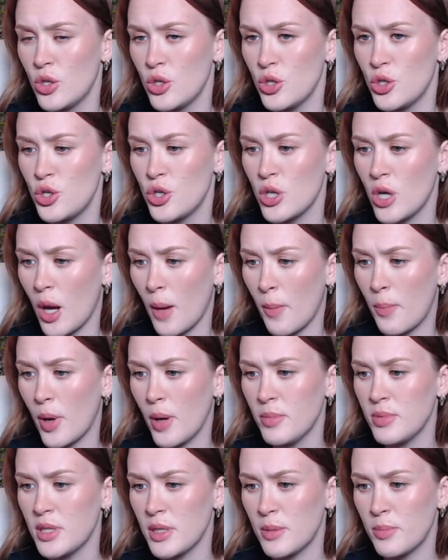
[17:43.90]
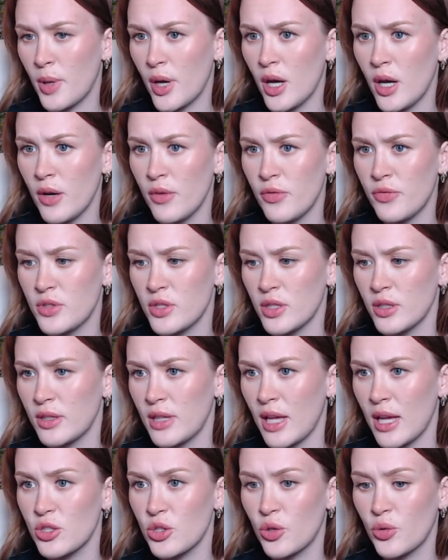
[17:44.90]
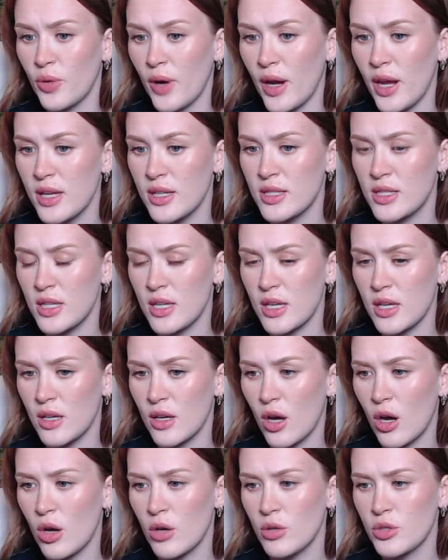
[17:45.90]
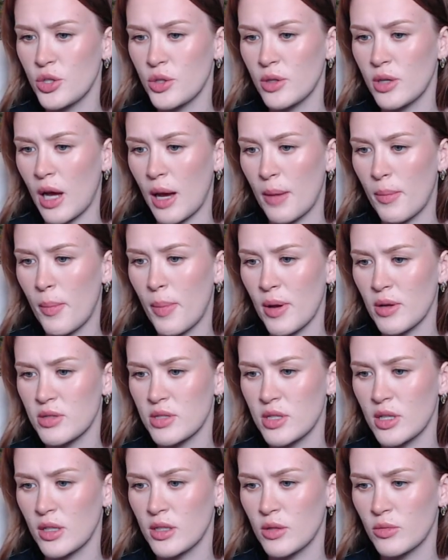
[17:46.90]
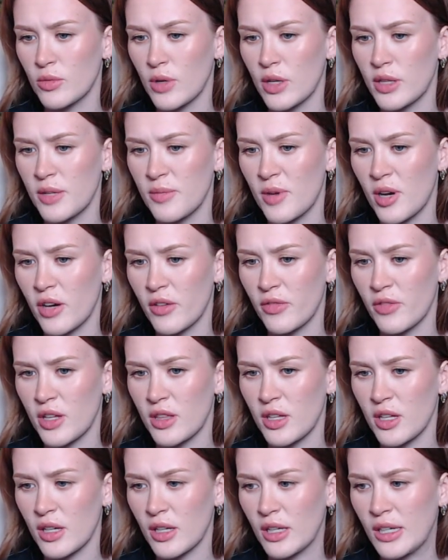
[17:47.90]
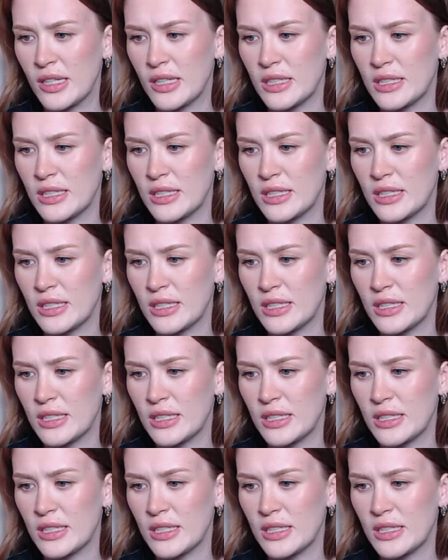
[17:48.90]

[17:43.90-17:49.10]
She got bumped and buffed? That's crazy. Oh, dude, I'm about to run them off, I think.